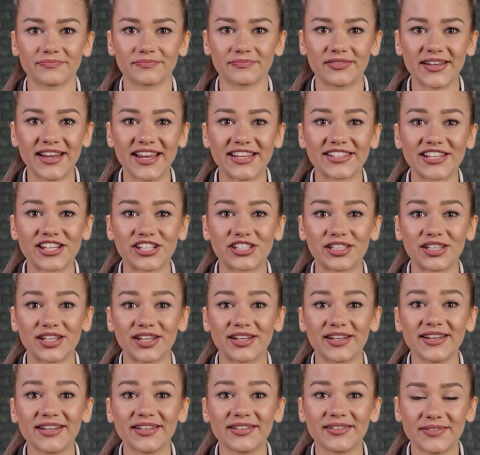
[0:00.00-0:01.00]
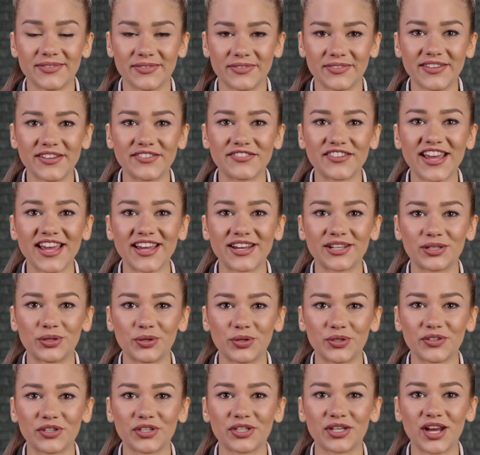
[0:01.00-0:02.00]
Additionally, the value
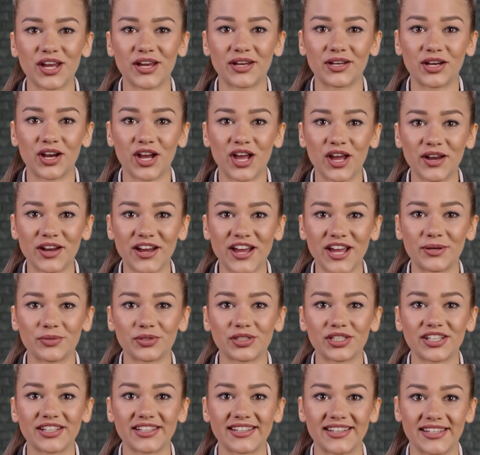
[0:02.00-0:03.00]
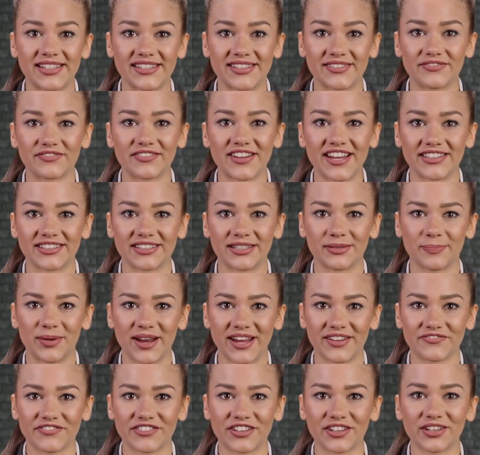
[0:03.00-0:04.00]
of a long call option is affected
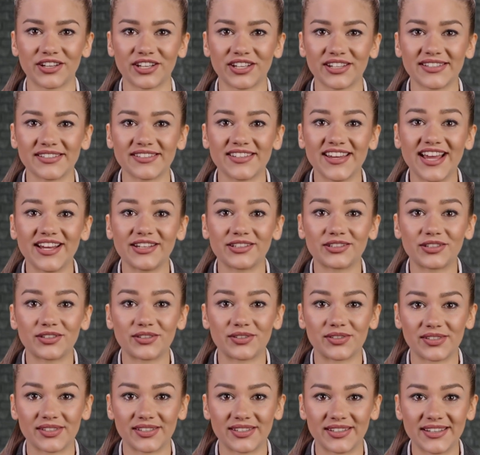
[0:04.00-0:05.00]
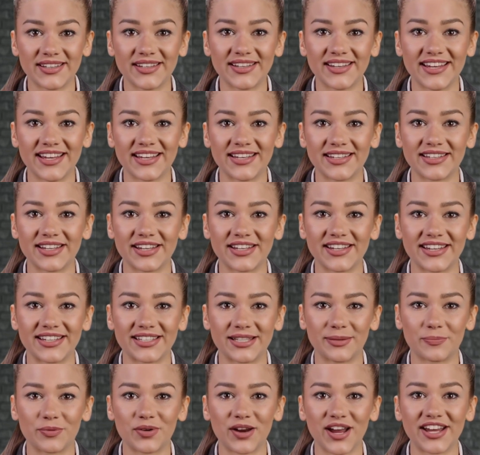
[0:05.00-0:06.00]
by various factors, including
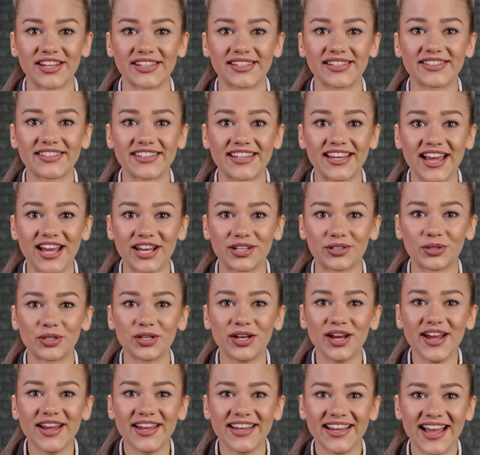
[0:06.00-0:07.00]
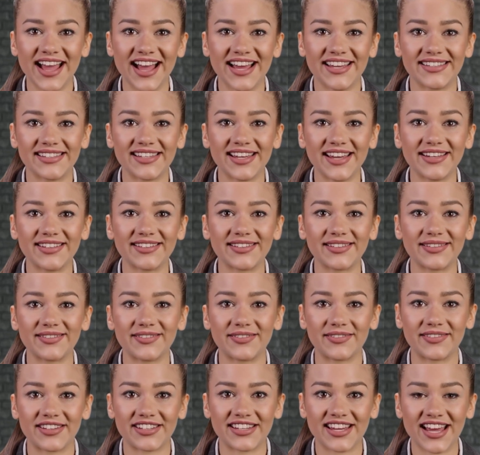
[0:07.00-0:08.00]
the price of the underlying asset,
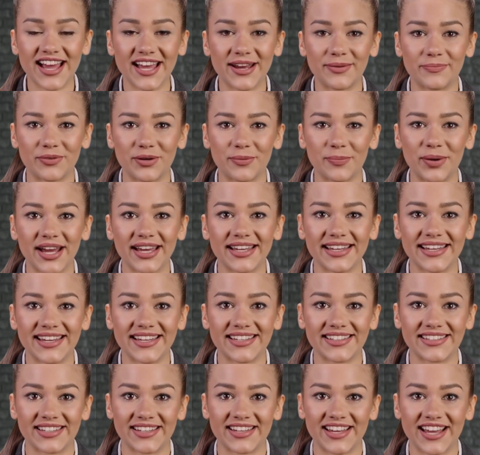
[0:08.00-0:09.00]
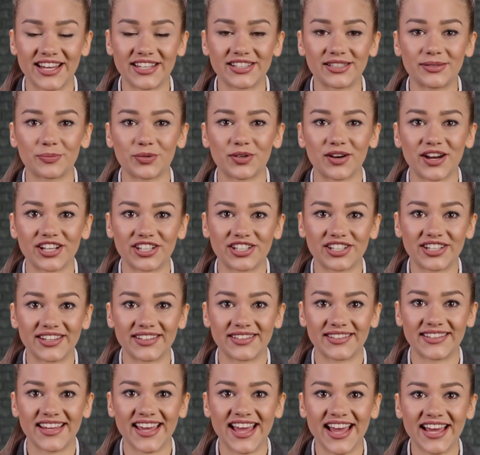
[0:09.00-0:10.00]
the time remaining until
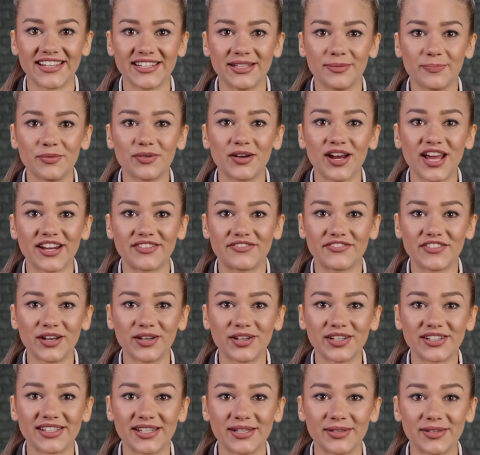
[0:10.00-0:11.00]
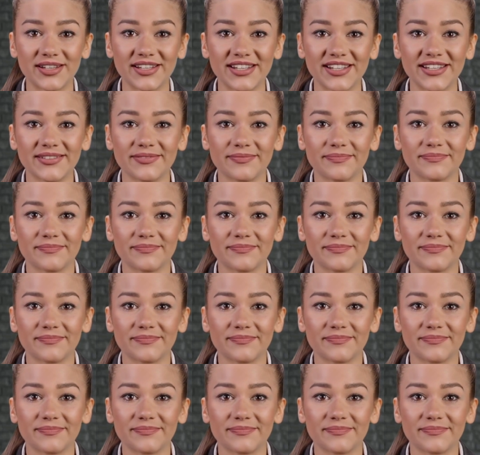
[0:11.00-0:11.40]
expiration, and implied volatility.